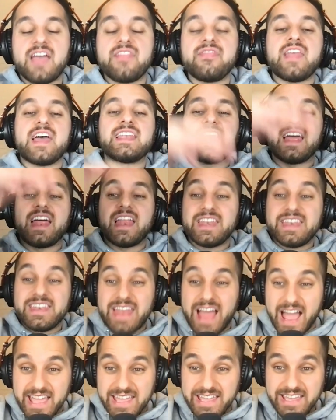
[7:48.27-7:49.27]
And then at
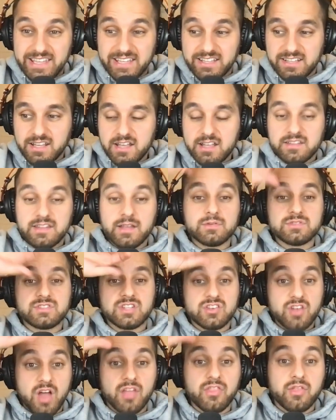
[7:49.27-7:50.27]
night there
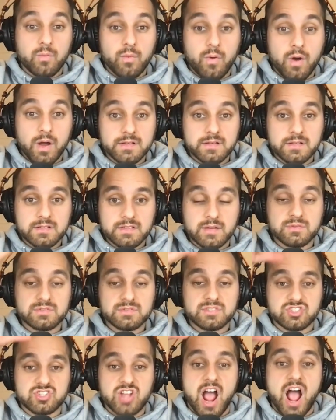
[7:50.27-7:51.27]
was another one. There
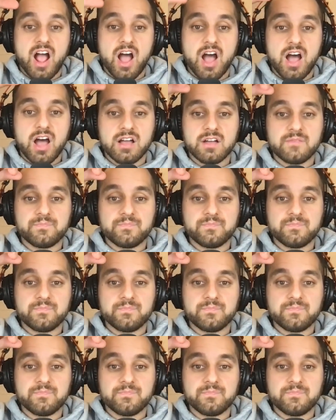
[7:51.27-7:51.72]
was a shock.